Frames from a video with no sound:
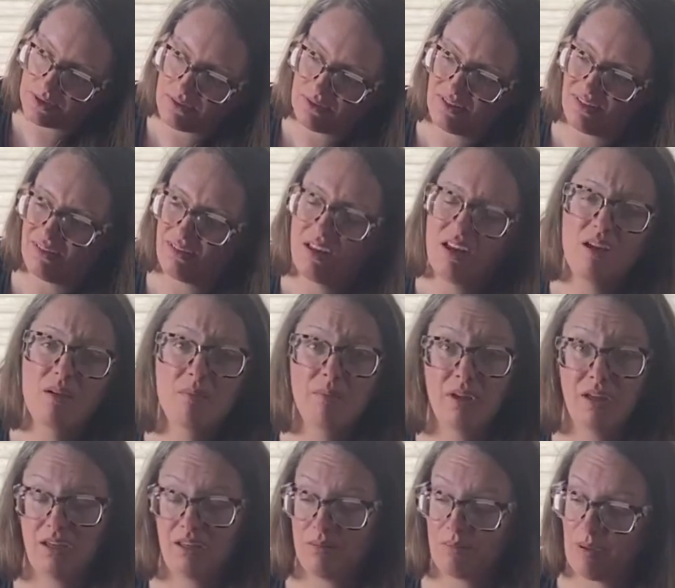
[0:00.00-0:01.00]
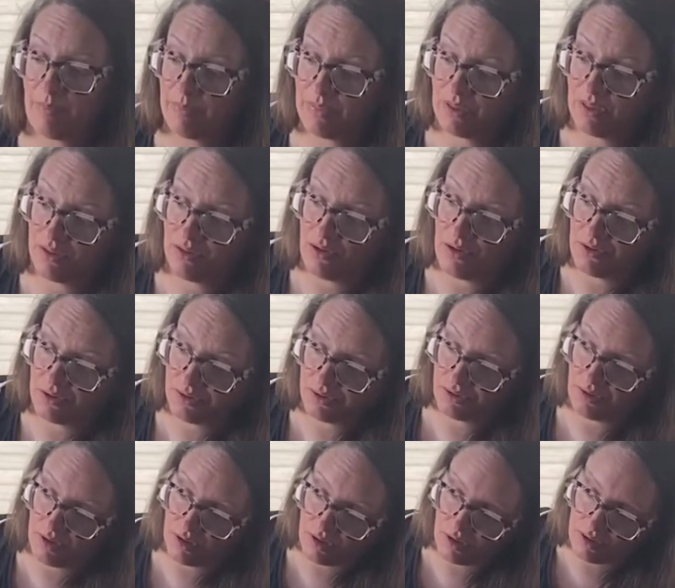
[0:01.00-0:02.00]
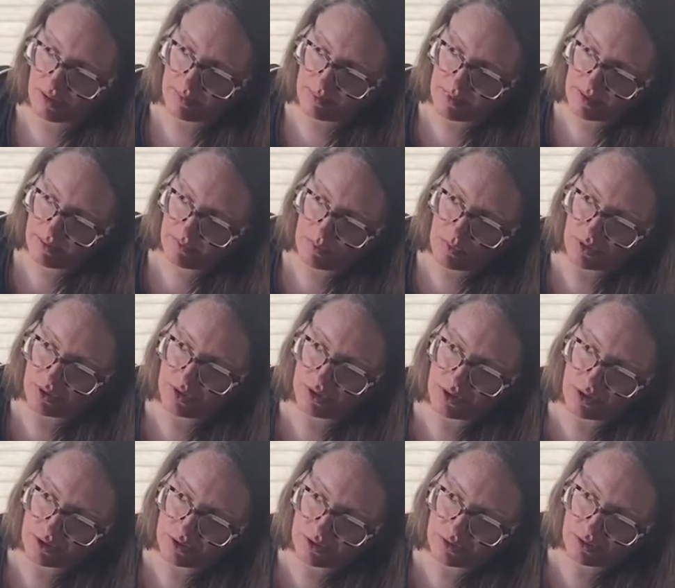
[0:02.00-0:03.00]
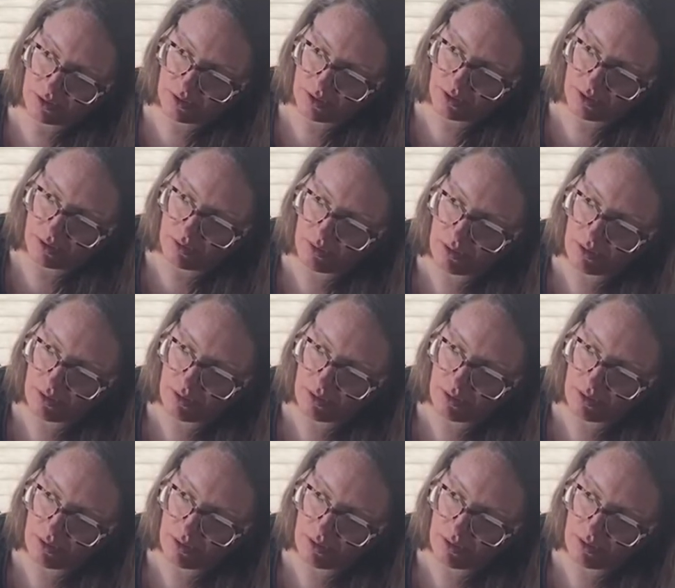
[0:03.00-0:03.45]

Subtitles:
You can pick them up at the the dollar store too.